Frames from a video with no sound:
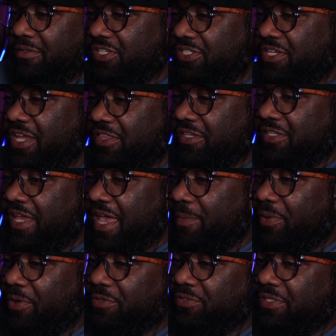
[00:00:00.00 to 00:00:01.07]
Just the other day, I
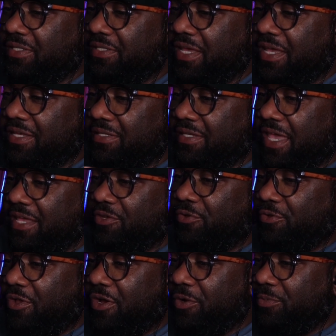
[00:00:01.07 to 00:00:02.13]
posted that
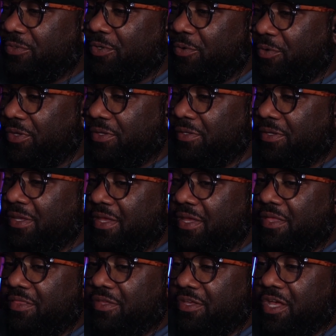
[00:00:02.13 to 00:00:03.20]
Caitlin Clark was on
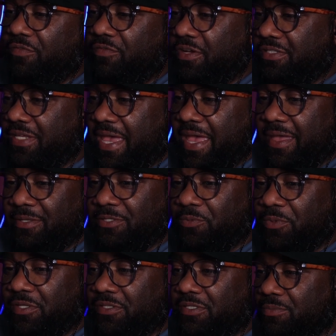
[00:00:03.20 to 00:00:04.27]
the cover of Times
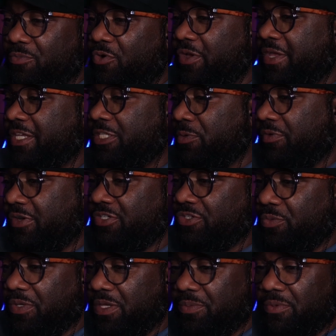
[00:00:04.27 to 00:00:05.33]
with some more
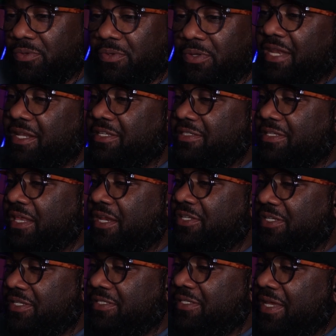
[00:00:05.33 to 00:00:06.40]
inspirational people. And instead of
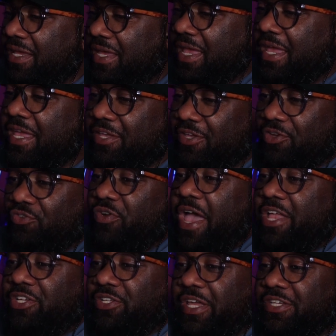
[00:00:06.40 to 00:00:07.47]
just saying, hey,
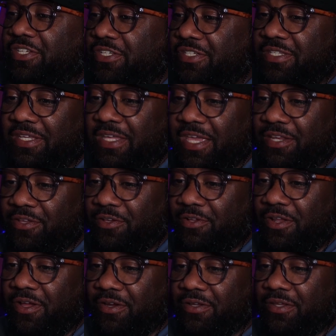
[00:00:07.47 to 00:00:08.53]
congratulations to Caitlin
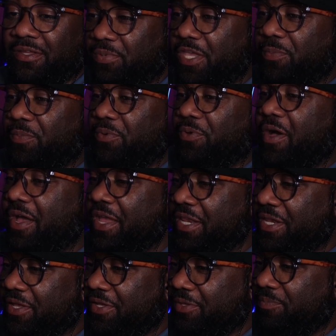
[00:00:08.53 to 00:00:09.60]
Clark, people
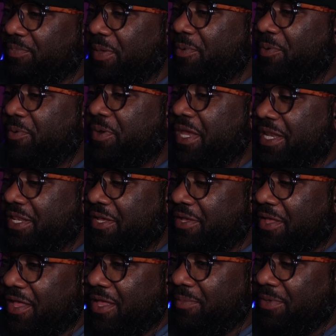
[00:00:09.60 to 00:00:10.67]
were in the
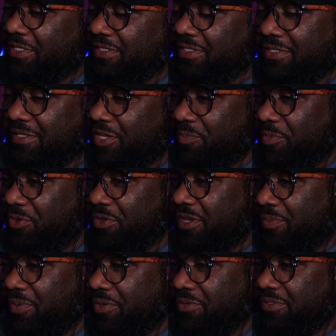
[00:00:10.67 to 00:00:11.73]
comment. This is a
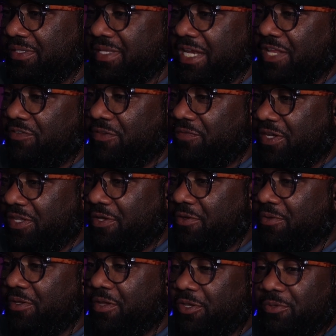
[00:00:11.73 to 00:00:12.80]
community post. This is not even a
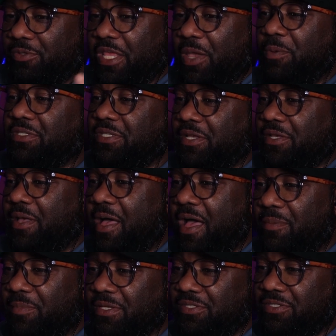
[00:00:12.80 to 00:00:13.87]
video. They was in the
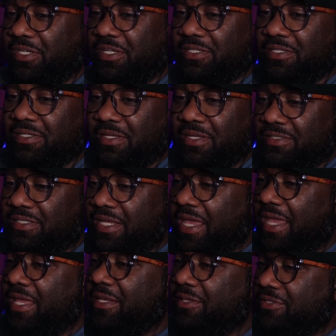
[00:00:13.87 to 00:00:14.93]
comments just
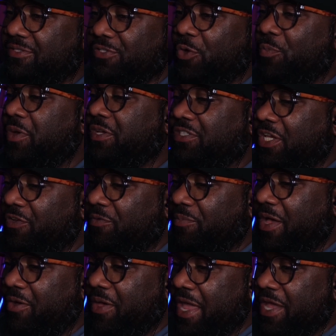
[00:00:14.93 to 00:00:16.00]
saying so much stuff
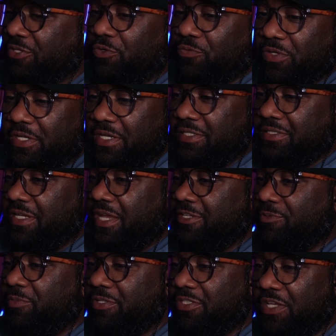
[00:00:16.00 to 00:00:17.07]
about Angel Reese, saying
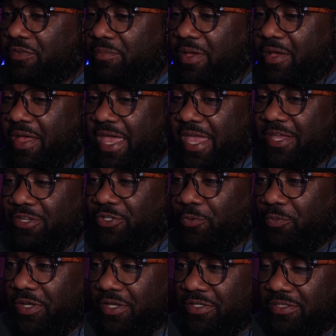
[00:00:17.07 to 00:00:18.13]
so much stuff about Asia
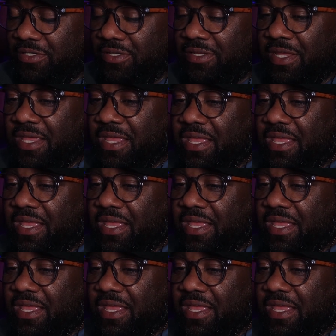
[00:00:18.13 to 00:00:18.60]
Wilson.